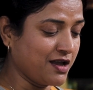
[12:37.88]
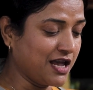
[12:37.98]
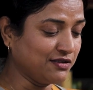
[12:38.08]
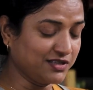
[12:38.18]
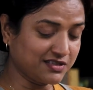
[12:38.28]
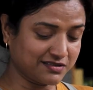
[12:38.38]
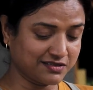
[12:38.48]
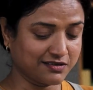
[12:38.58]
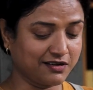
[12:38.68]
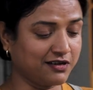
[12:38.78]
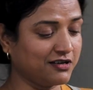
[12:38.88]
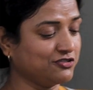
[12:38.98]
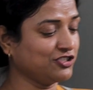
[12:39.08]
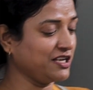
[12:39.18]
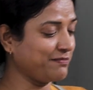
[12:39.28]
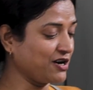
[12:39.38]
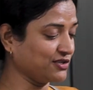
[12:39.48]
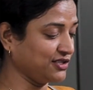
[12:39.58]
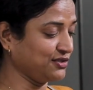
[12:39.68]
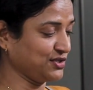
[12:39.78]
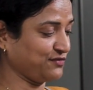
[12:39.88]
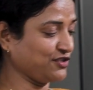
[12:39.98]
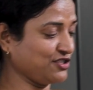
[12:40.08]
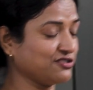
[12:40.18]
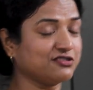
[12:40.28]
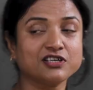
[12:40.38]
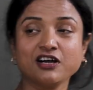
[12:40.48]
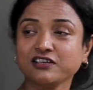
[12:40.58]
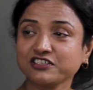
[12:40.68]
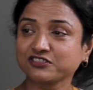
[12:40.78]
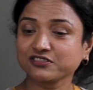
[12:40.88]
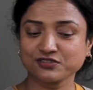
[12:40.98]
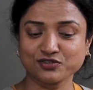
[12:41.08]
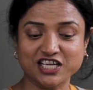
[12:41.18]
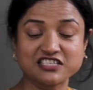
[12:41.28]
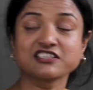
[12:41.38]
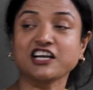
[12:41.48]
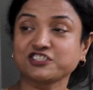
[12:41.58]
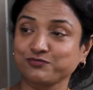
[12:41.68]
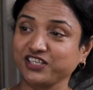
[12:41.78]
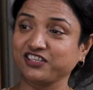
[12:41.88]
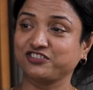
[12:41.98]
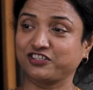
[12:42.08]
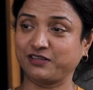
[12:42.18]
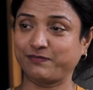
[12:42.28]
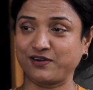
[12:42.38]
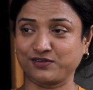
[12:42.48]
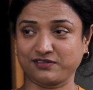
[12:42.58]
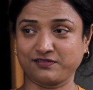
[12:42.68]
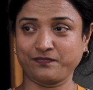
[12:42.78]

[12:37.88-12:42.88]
Now this chili powder used for this dish is known as Kashmiri chili powder.